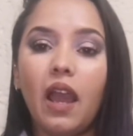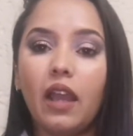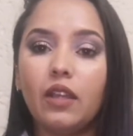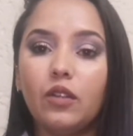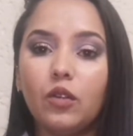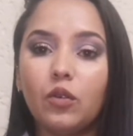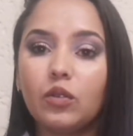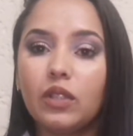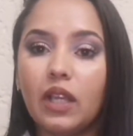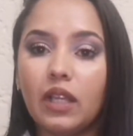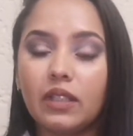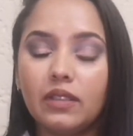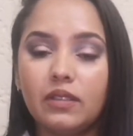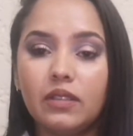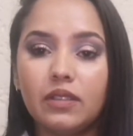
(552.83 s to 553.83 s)
I know
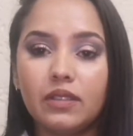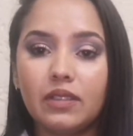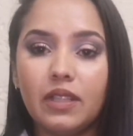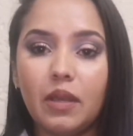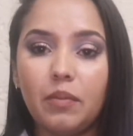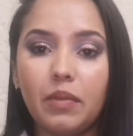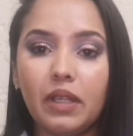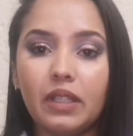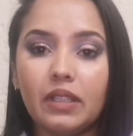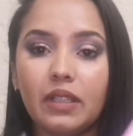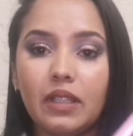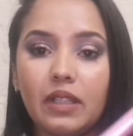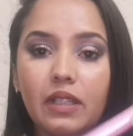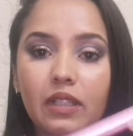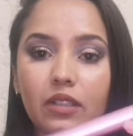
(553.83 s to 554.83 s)
that Discam
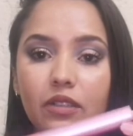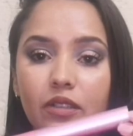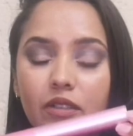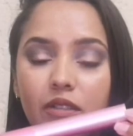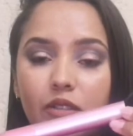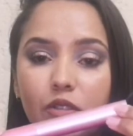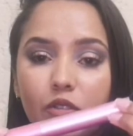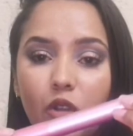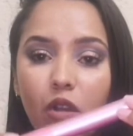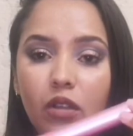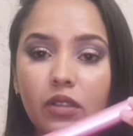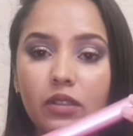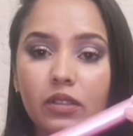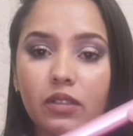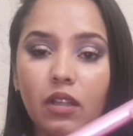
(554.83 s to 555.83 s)
and Clicks
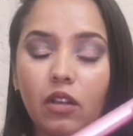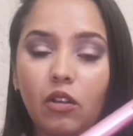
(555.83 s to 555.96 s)
stocks